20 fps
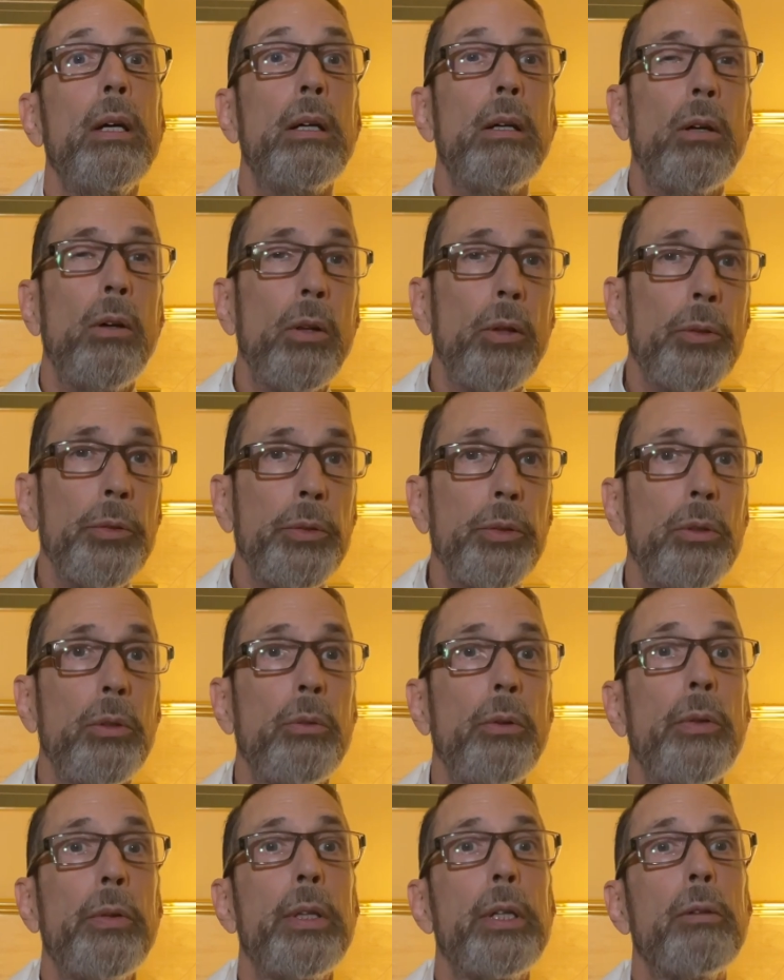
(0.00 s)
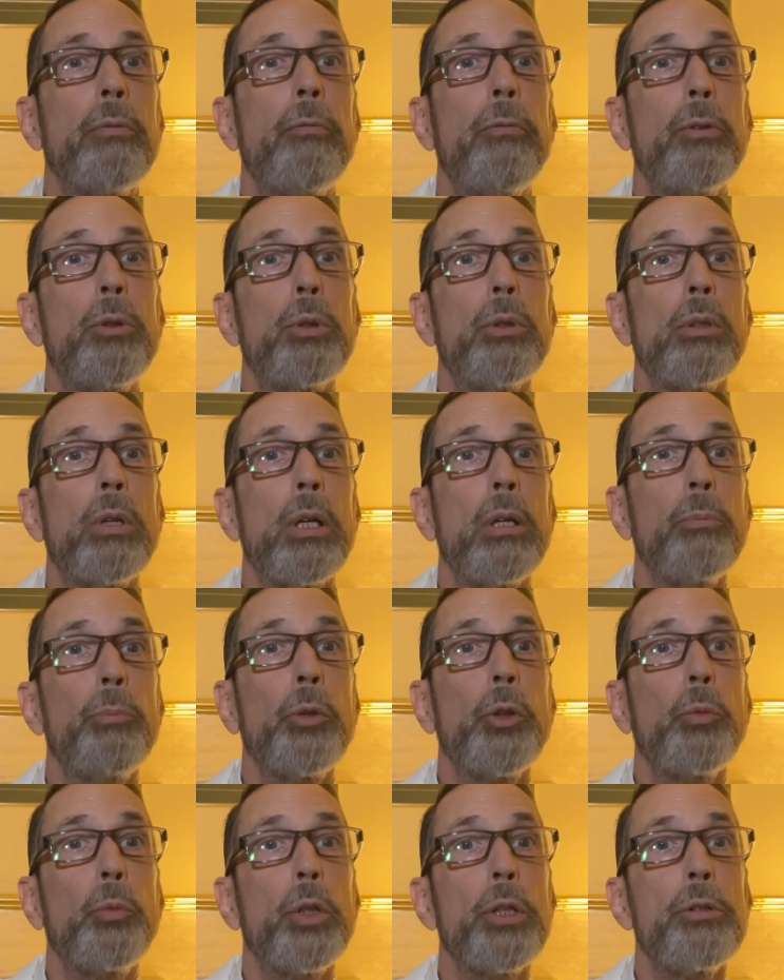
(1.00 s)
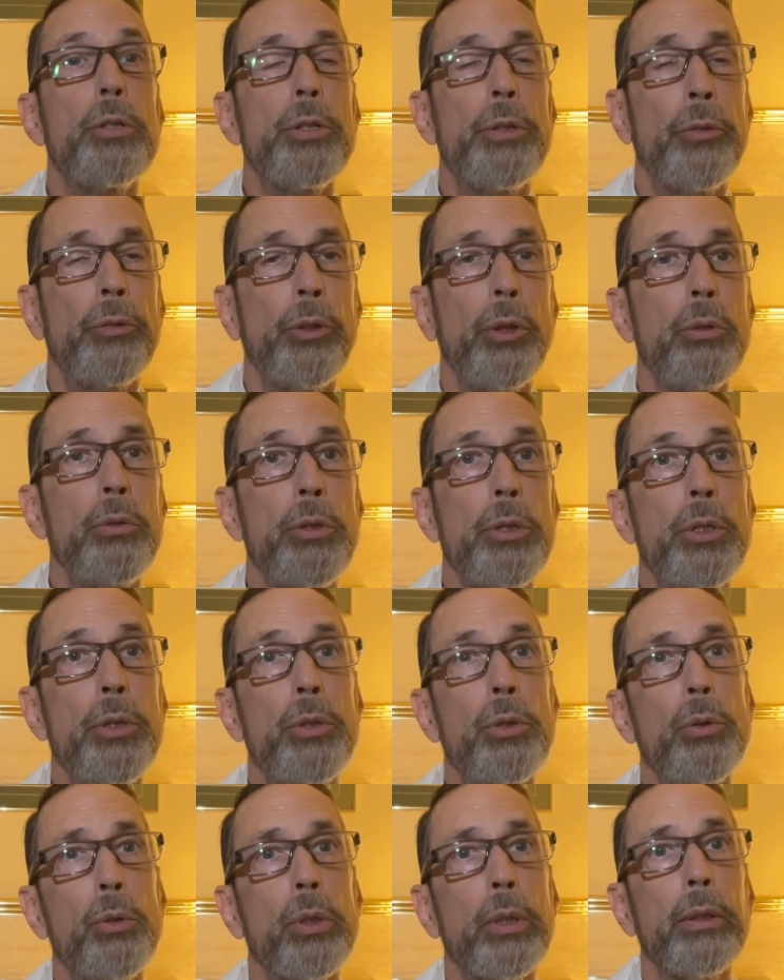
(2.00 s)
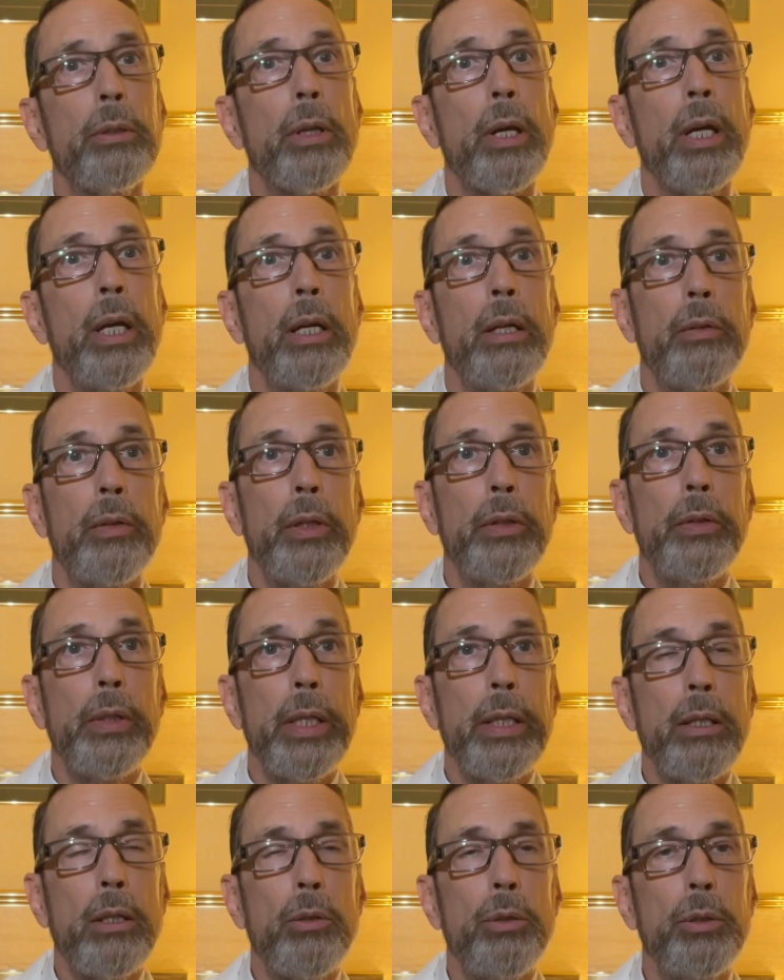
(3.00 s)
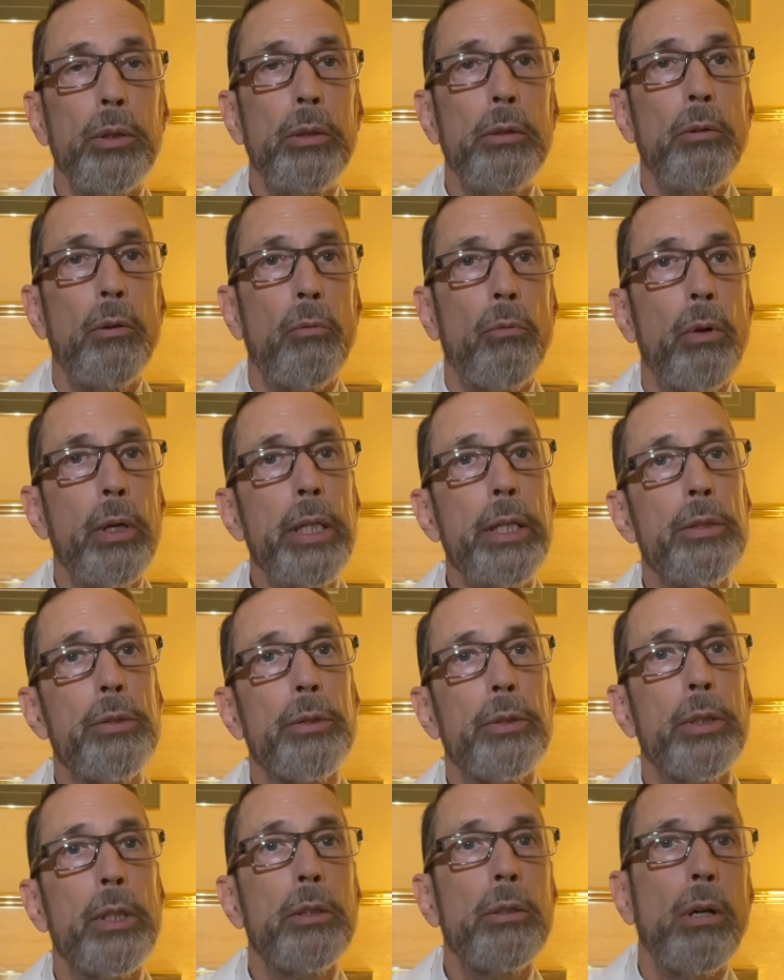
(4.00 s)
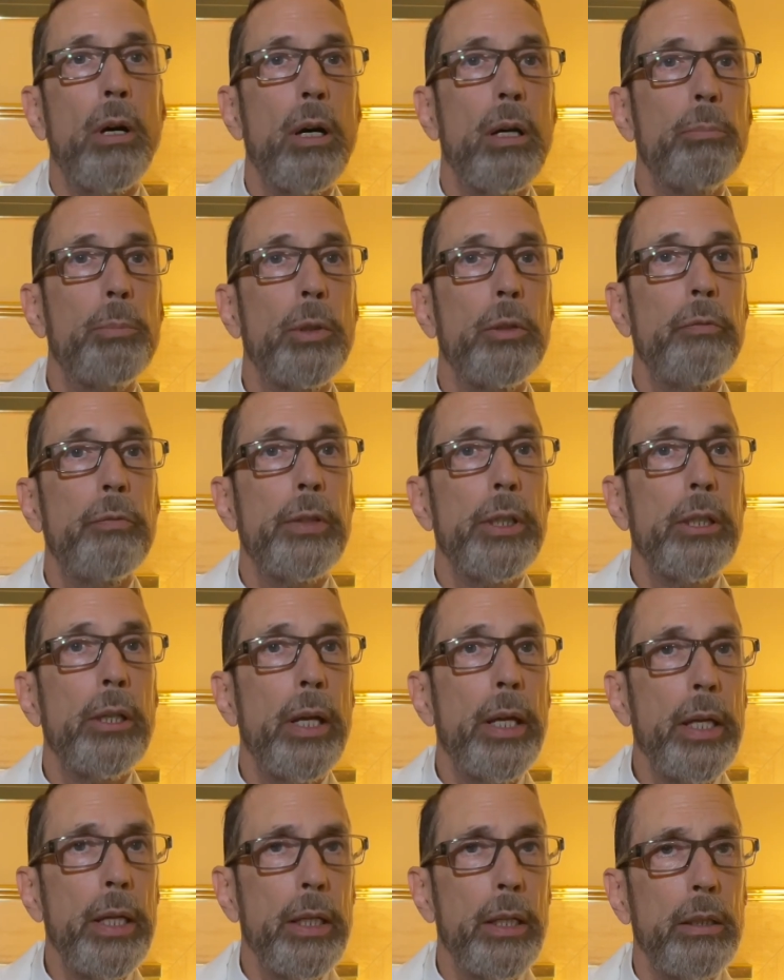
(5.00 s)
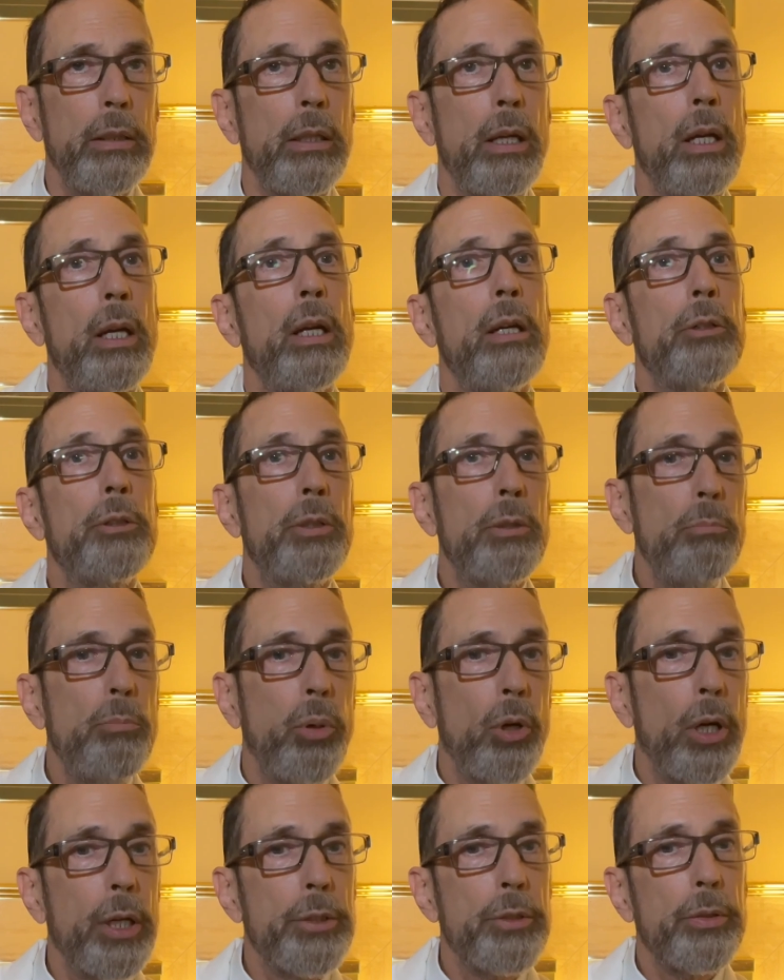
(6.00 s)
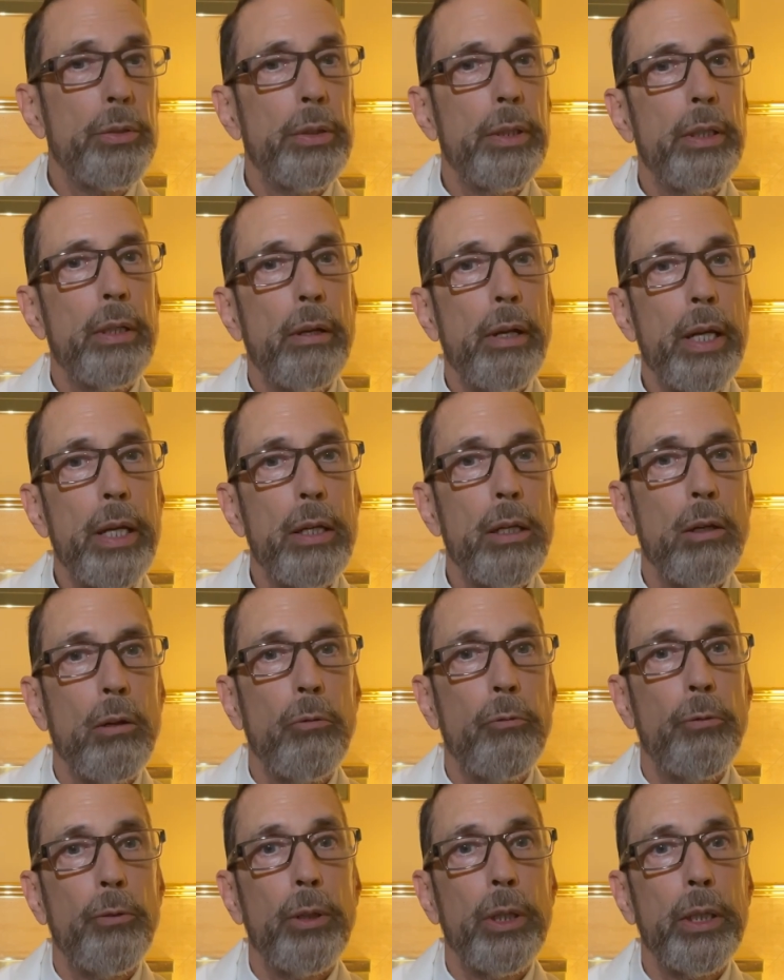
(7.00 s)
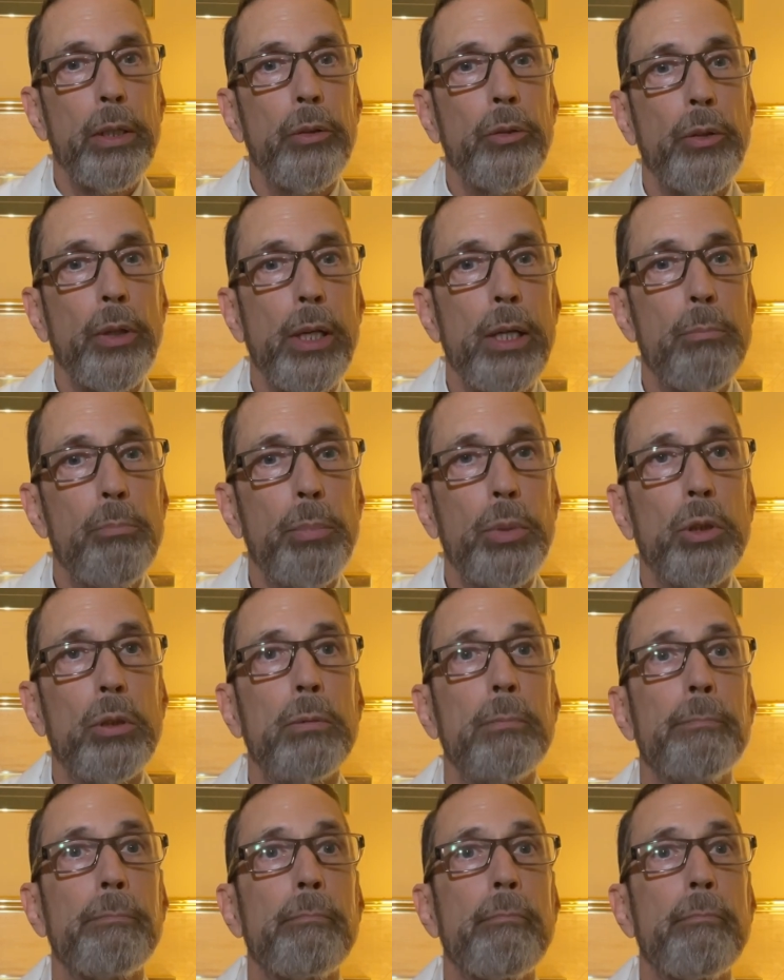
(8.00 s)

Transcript: Also, their forearms were so short that they couldn't reach the top of their head to brush their hair, for example.